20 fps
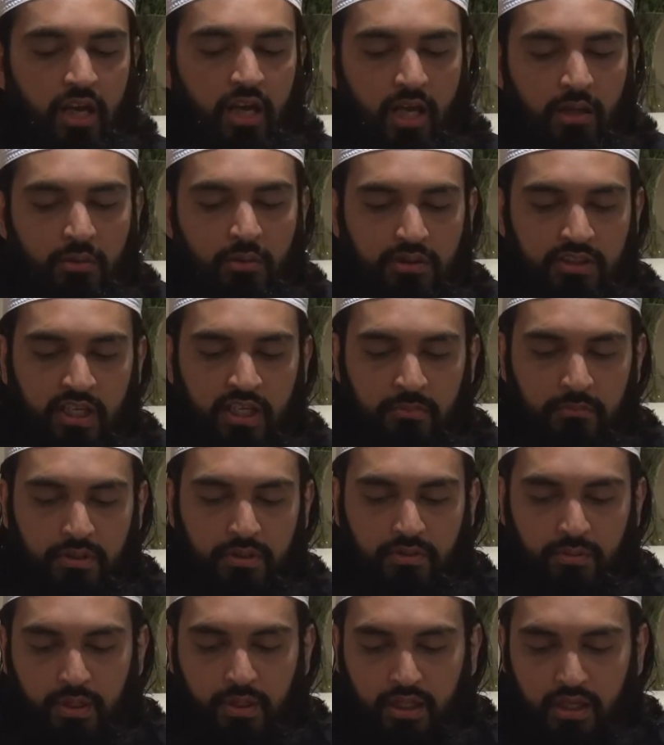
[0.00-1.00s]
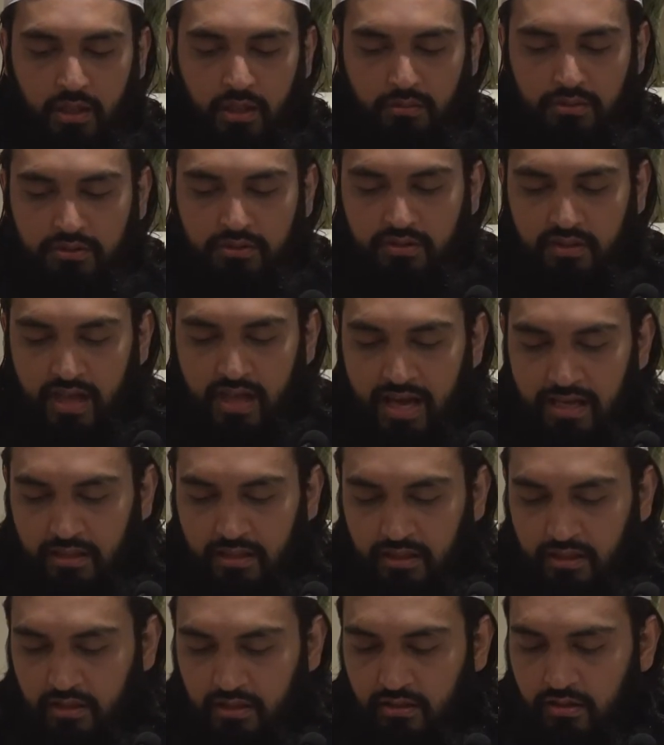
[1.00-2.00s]
it was in between, it was
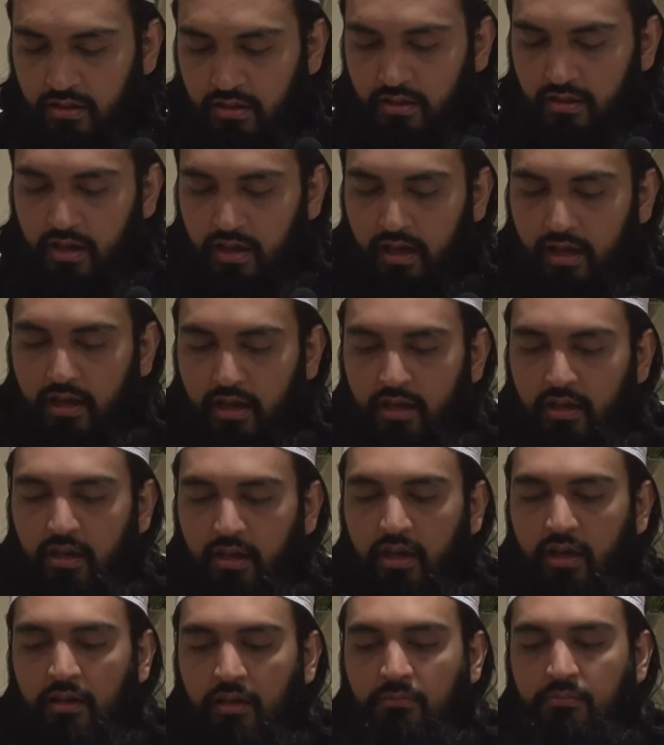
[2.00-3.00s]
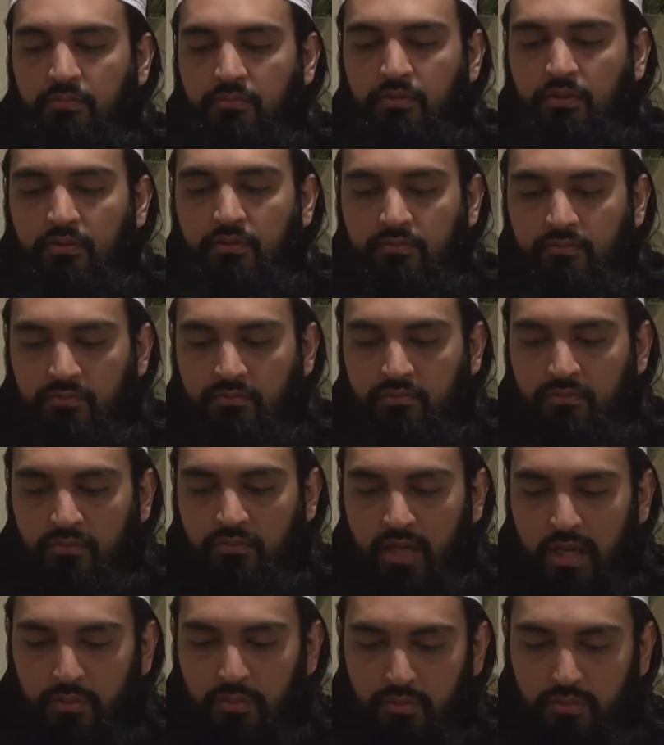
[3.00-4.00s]
slightly uh, um, sort of
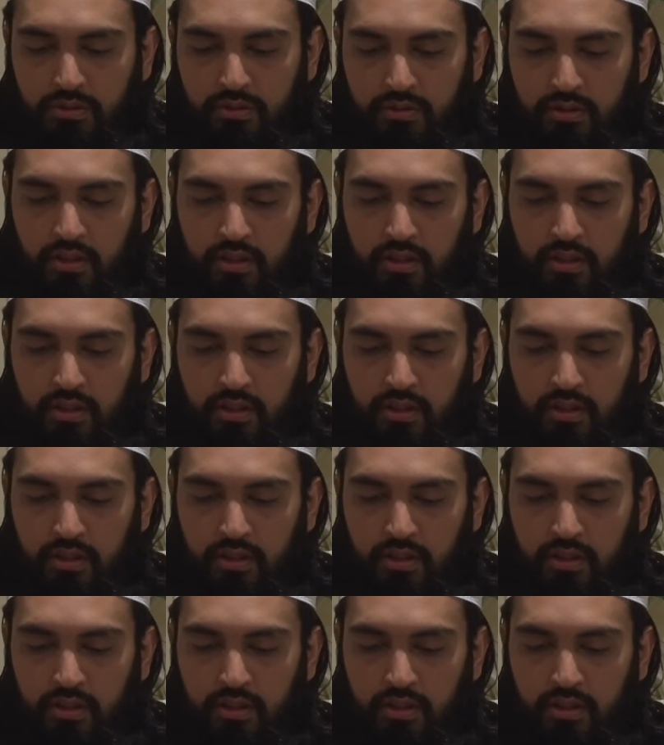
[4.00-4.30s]
round.